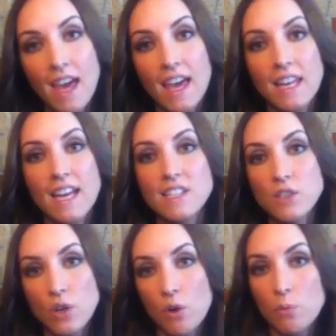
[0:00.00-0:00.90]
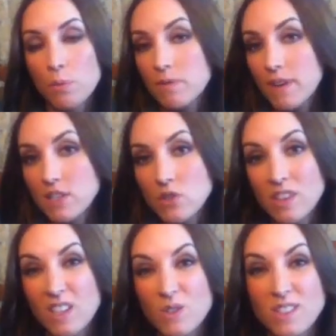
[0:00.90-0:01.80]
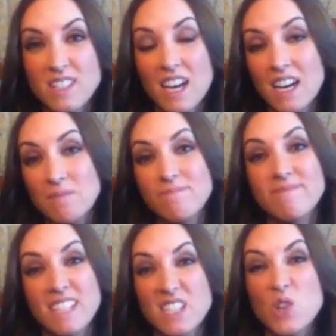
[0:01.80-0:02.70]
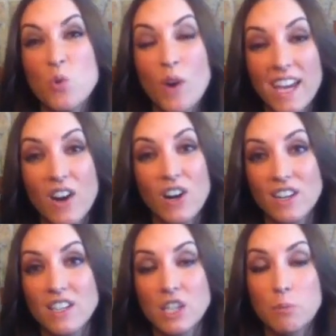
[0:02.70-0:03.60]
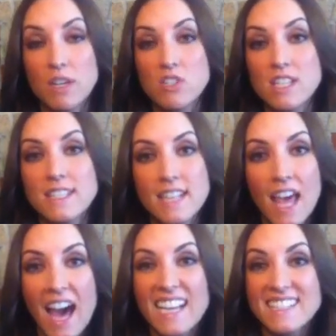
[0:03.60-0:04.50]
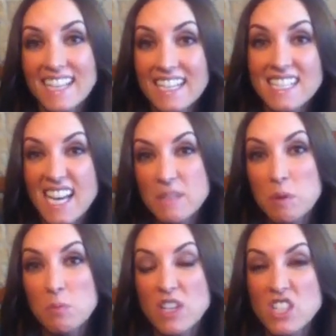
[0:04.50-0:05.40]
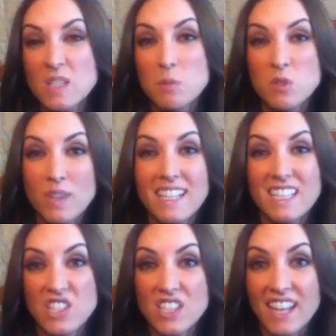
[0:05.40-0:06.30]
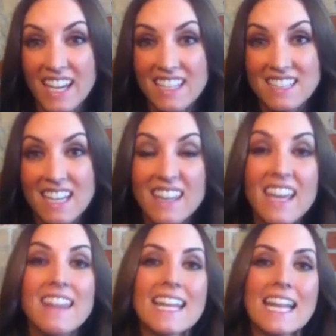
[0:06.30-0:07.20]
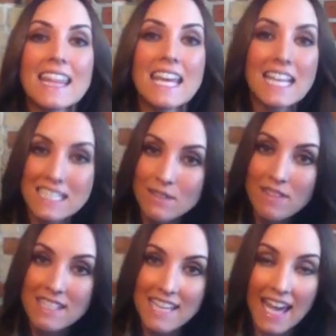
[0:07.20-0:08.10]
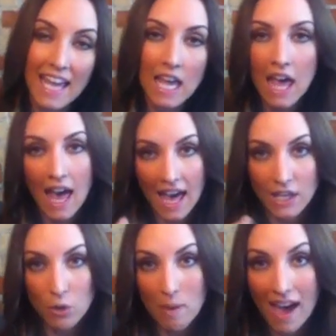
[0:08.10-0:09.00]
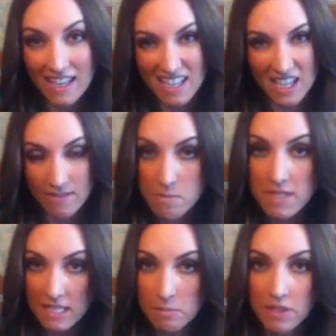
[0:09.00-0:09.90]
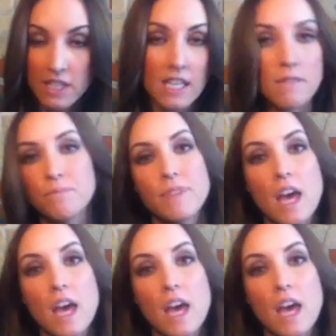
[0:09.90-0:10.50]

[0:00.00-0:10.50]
And as you know, professional use is quite hard on your brushes. I sanitize my brushes between each client daily, and then at the ends of the day, I go back and I give them a deep clean.